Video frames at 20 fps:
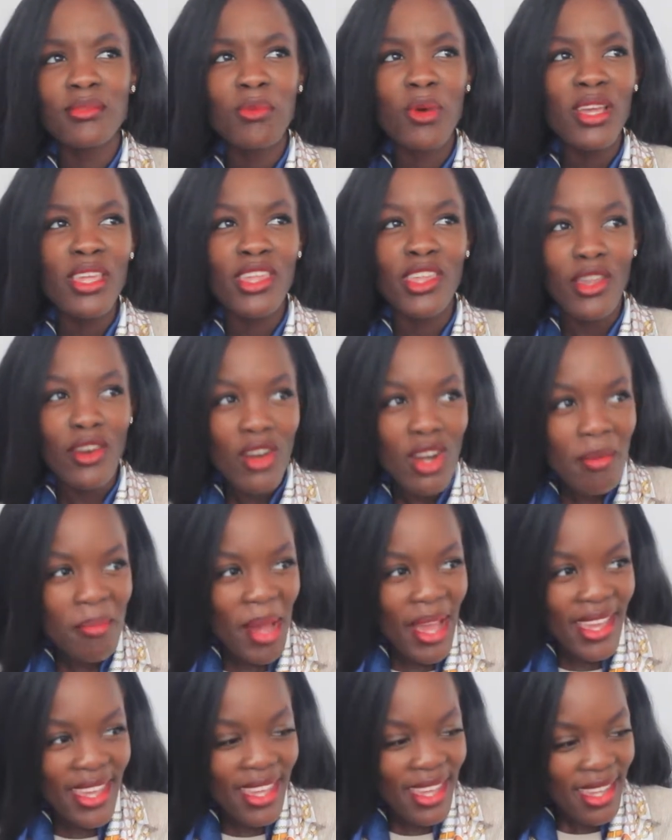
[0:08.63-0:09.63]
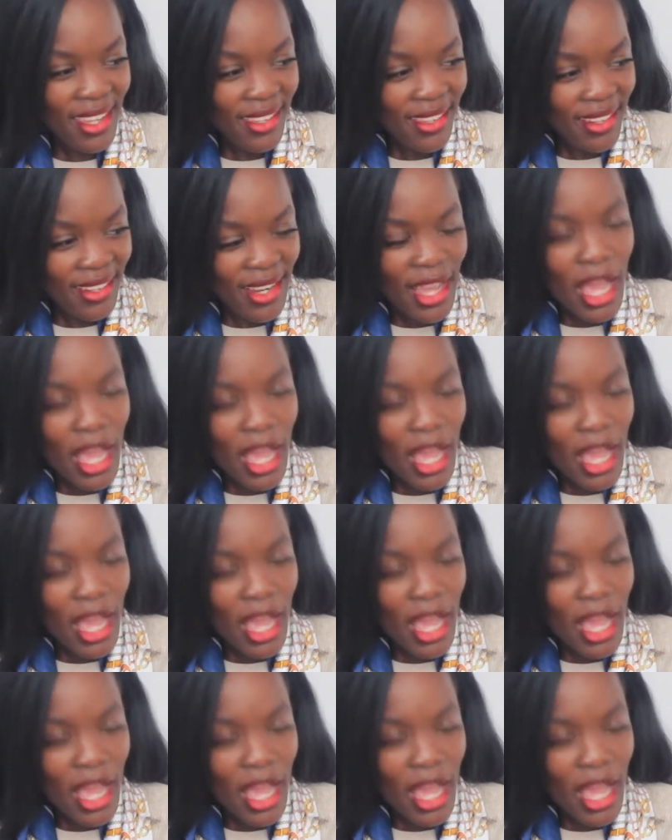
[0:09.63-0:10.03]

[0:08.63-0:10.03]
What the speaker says: What year am I in?